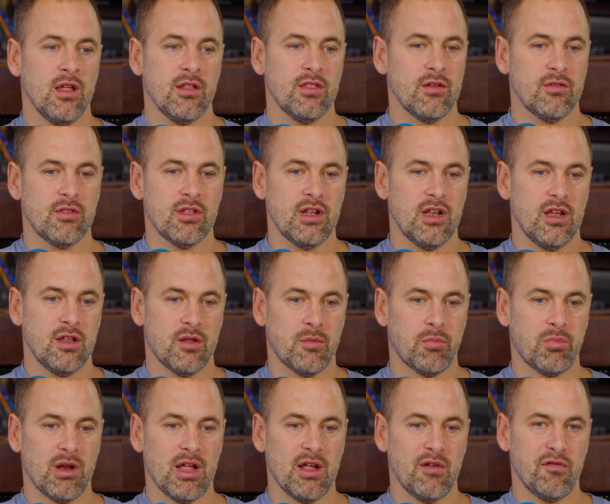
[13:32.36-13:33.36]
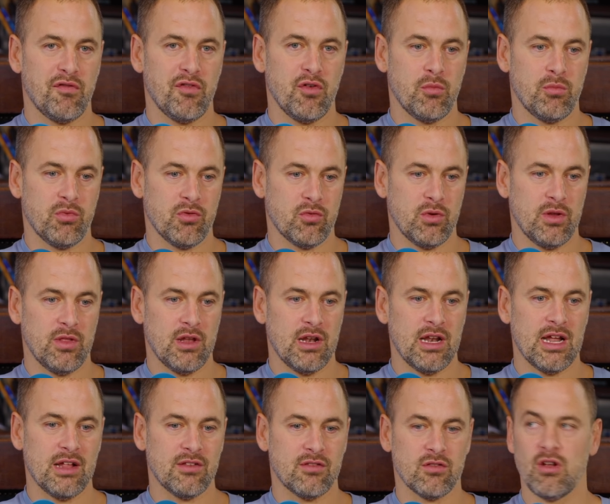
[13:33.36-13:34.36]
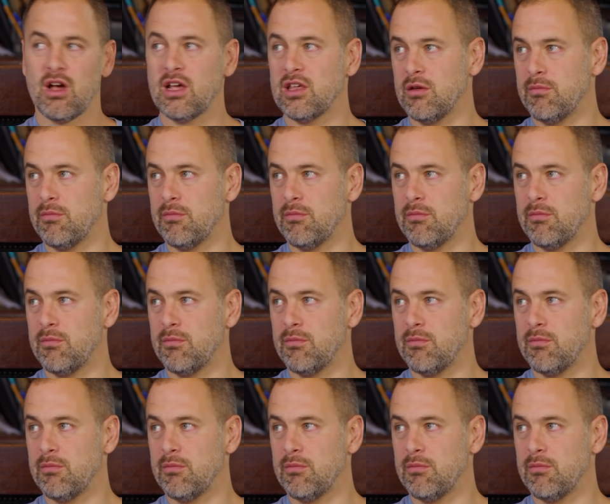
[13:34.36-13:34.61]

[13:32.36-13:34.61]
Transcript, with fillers: the the, the playing field between the lads like